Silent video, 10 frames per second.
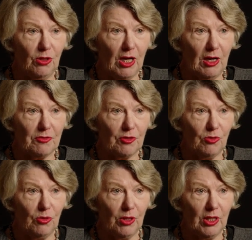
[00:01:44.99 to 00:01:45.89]
look after
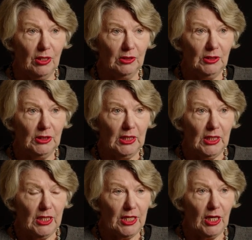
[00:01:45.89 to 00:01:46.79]
all the
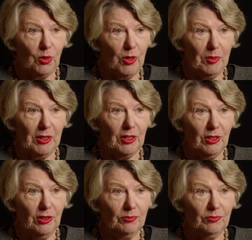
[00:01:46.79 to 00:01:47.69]
young women,